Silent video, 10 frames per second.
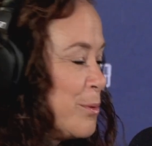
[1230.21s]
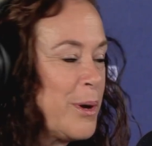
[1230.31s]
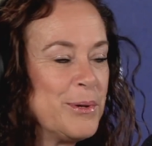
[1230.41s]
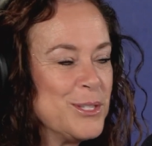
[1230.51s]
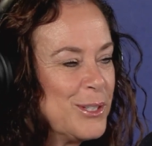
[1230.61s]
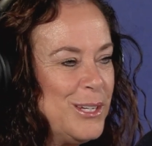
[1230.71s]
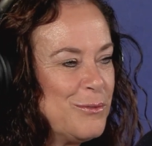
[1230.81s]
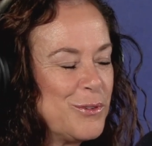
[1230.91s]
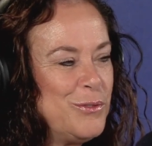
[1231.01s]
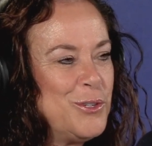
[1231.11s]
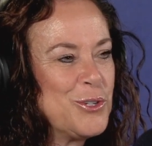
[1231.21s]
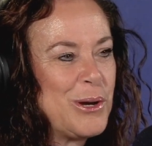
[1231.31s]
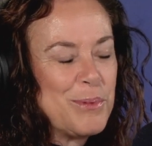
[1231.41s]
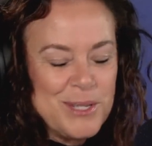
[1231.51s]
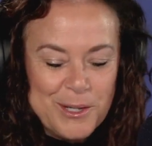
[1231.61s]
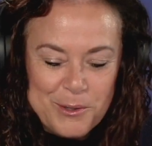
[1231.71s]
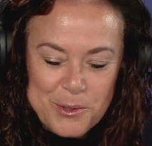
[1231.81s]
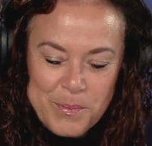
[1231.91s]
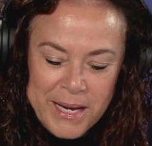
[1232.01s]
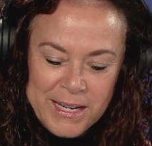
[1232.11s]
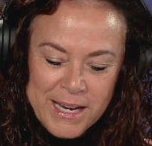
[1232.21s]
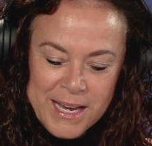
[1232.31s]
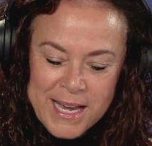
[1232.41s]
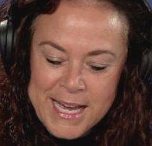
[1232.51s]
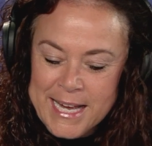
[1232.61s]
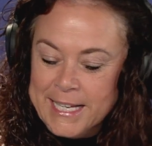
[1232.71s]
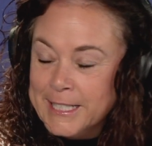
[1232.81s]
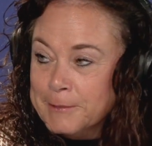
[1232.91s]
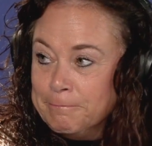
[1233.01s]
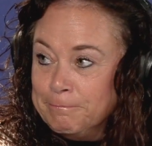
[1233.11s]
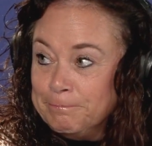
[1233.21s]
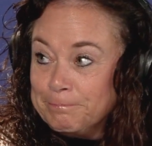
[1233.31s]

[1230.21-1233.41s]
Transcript: We're always looking for future episodes, but. Um,